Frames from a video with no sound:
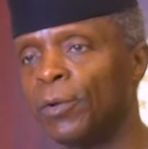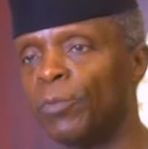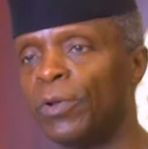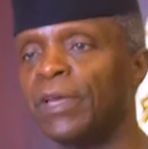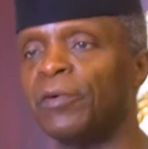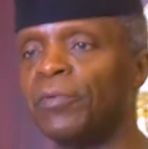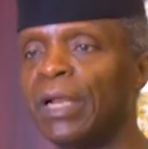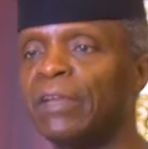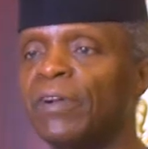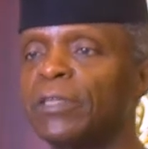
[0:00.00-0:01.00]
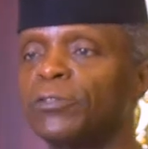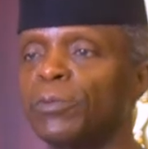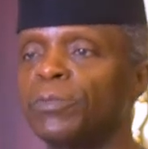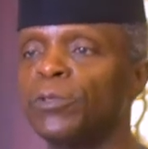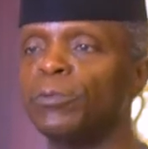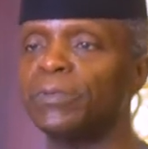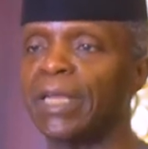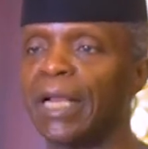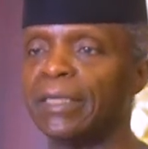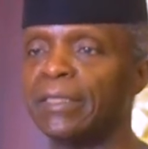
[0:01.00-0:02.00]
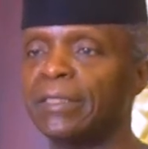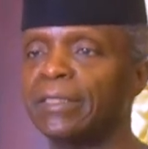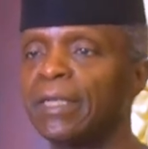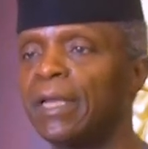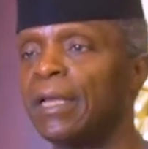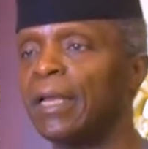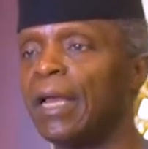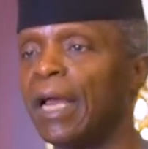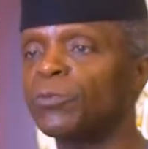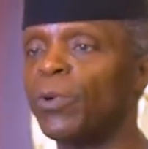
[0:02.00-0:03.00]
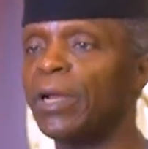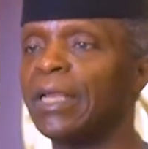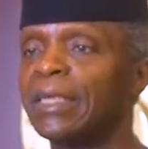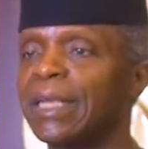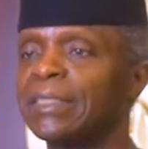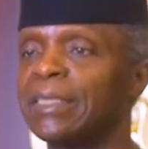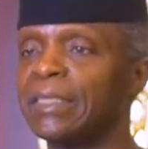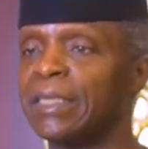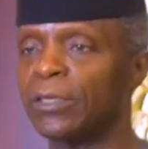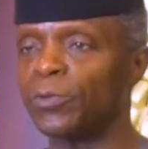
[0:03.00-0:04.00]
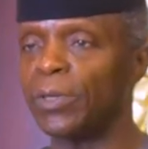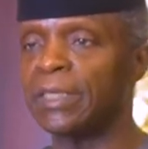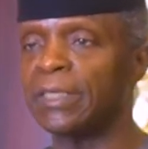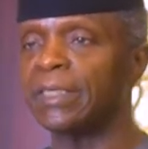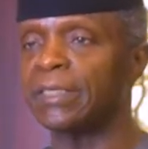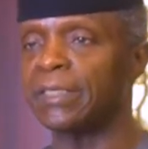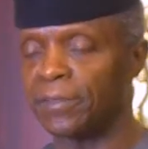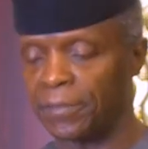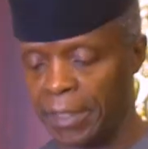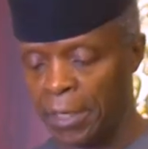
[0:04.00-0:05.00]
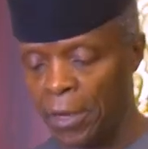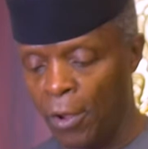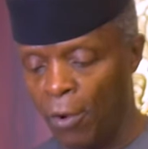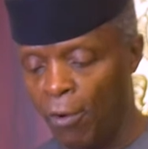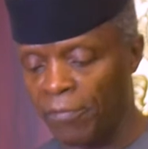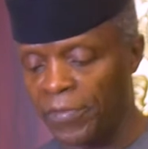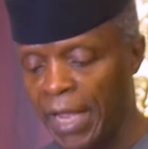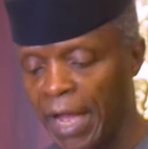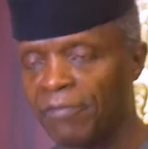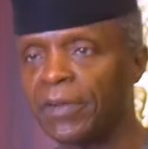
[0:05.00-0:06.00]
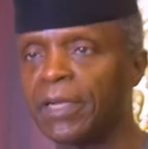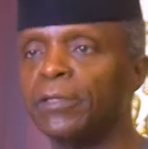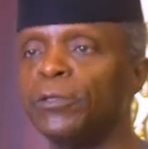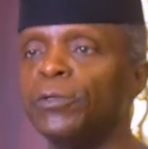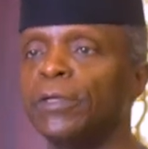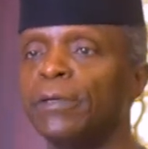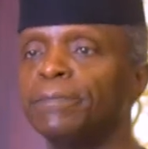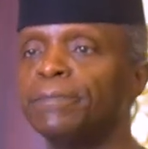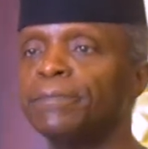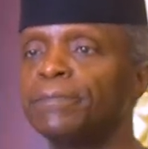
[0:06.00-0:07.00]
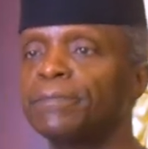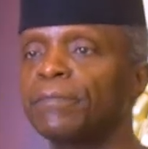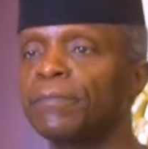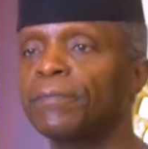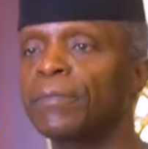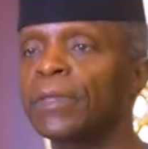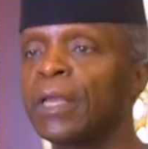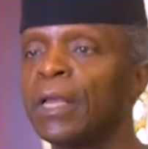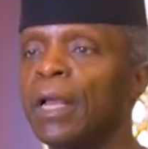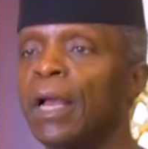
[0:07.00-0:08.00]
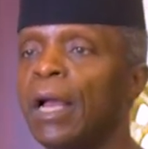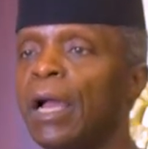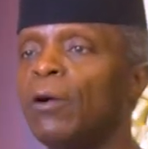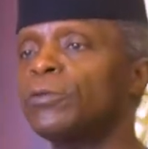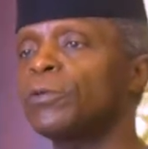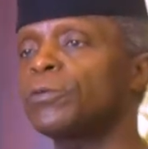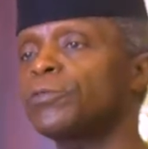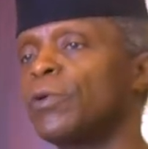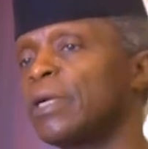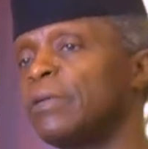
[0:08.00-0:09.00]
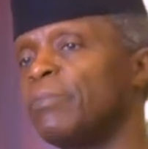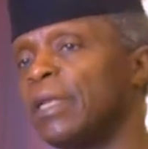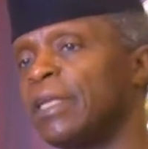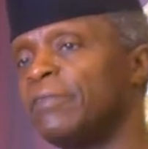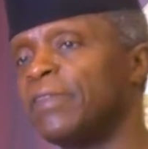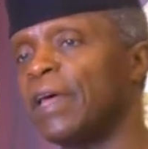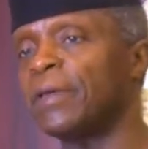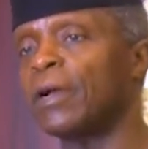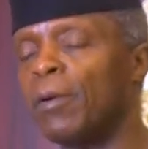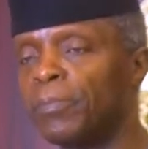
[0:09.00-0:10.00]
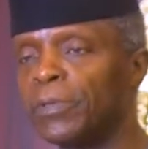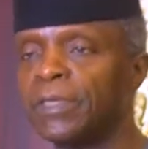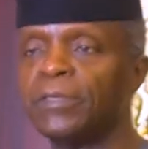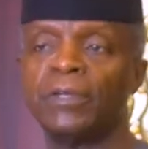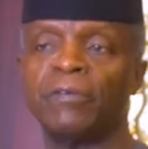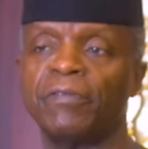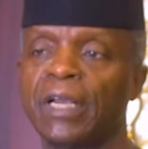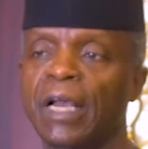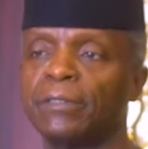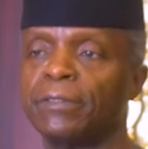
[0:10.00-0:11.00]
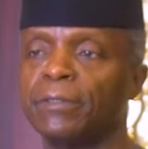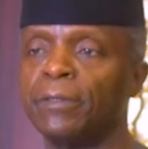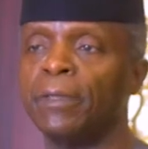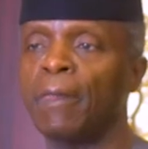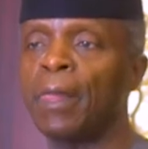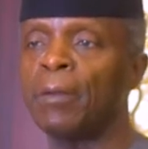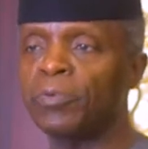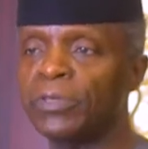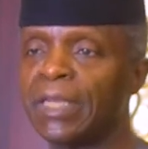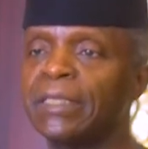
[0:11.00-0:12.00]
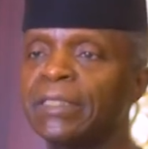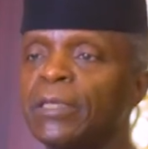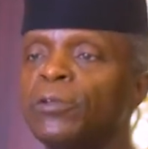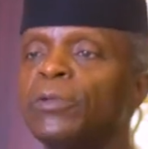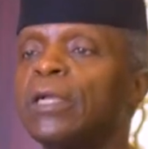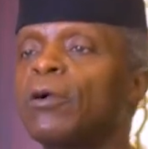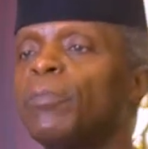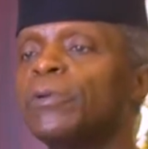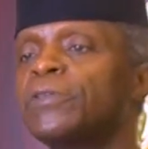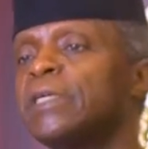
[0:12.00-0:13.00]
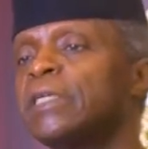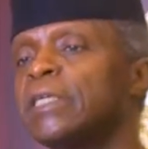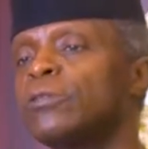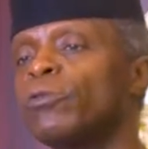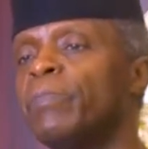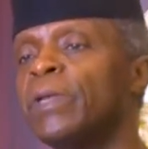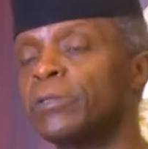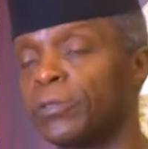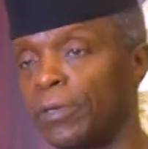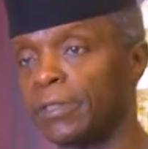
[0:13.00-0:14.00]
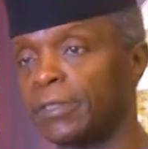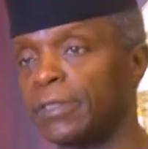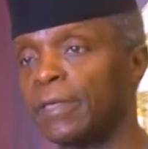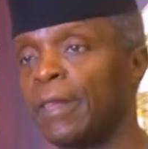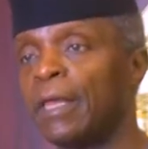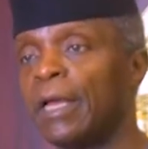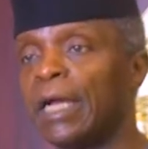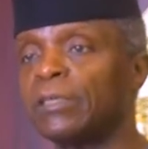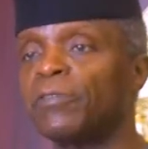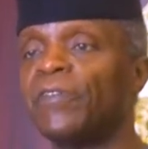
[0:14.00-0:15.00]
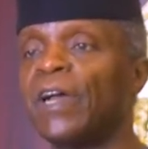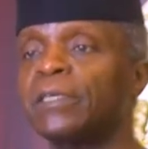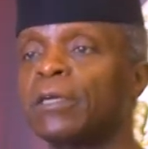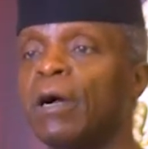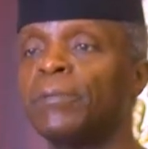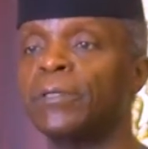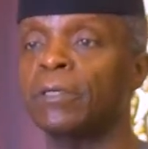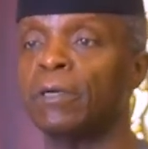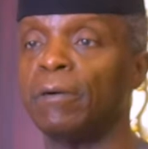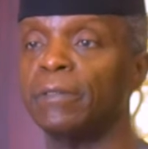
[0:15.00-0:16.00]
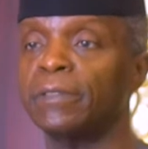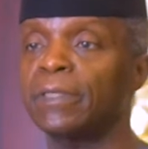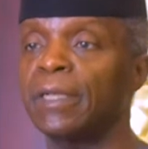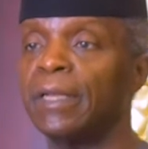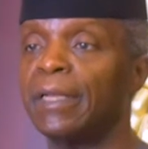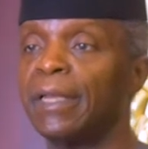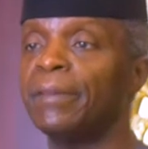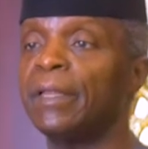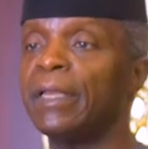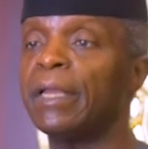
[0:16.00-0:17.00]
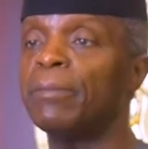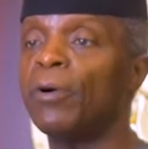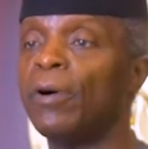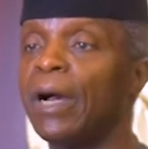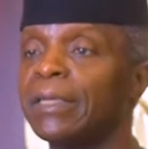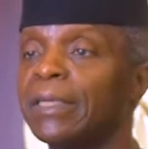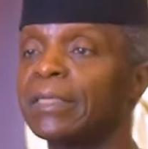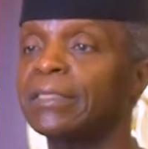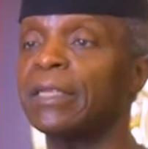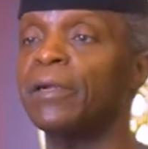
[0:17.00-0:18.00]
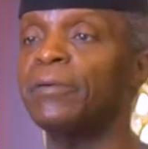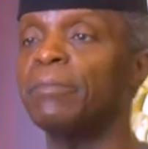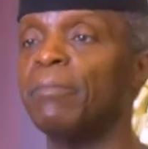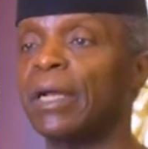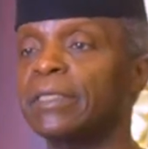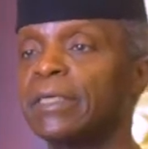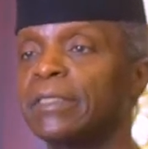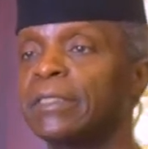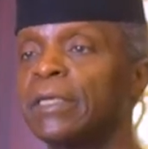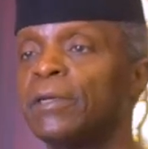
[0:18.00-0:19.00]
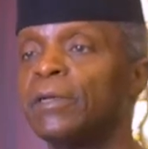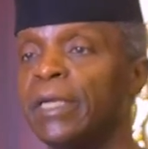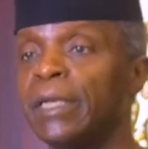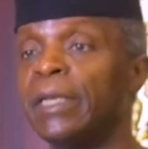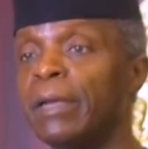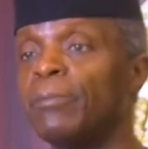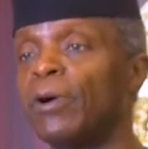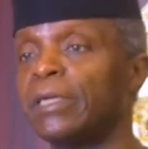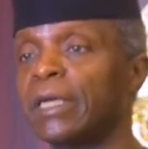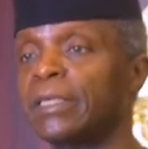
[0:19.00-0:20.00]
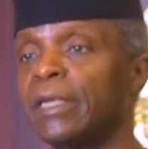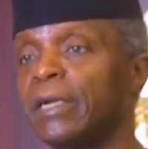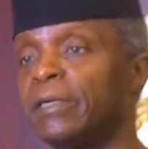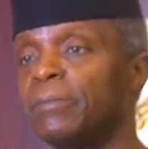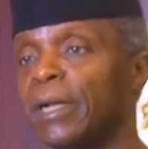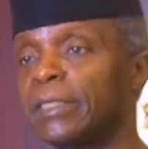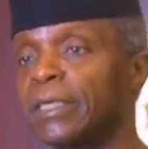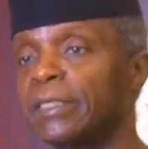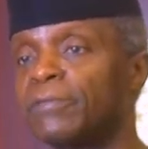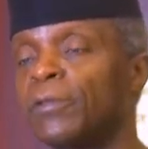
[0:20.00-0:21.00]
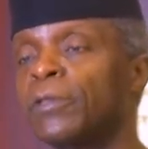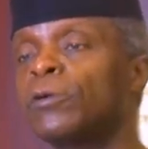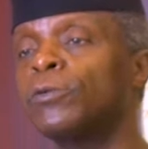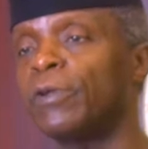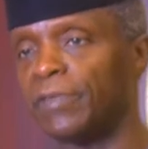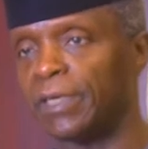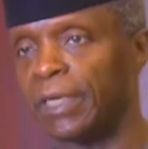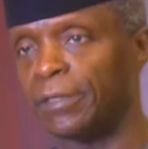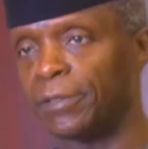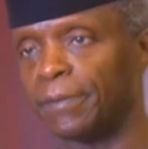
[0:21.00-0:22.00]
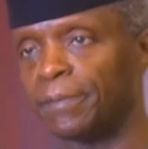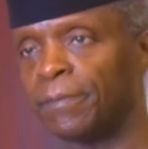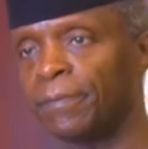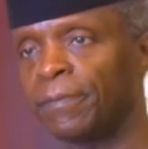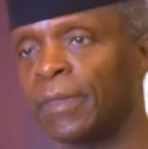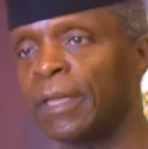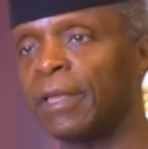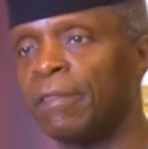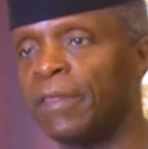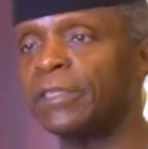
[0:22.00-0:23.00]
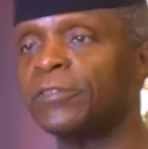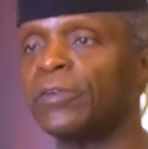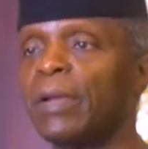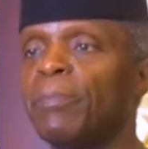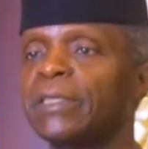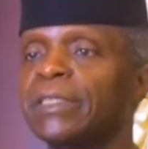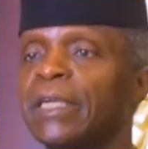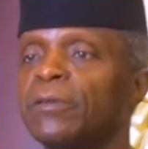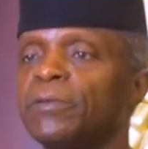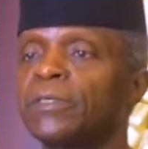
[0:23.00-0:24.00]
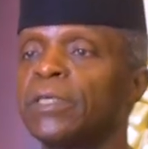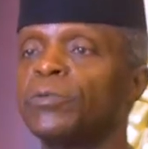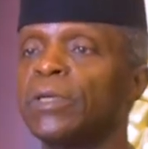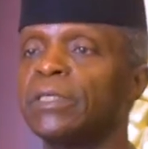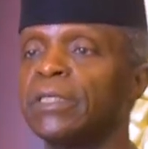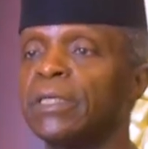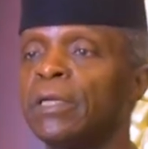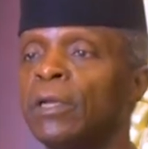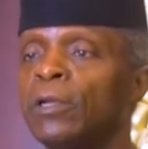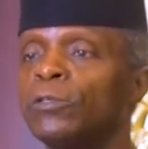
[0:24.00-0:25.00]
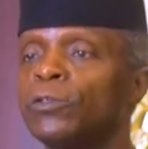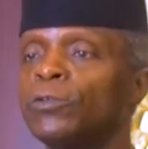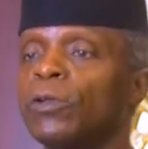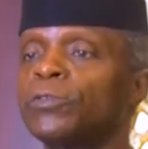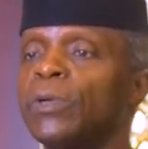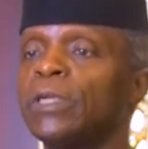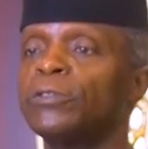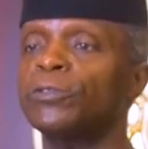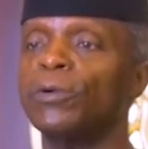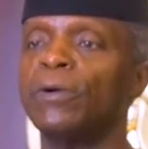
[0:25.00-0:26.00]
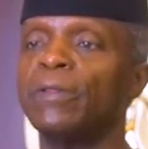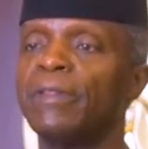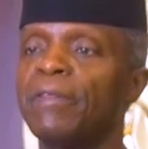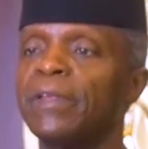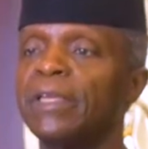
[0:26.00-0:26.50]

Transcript: with their relevant subsumed targets, as well as Agenda 2063 of the Africa Union. I also strongly believe that the composition of the Council presents a unique opportunity to build trust and to find common cause in the labor and auxiliary matters, in labor and auxiliary matters for the good of the nation. This tripartite constituency should also ensure that the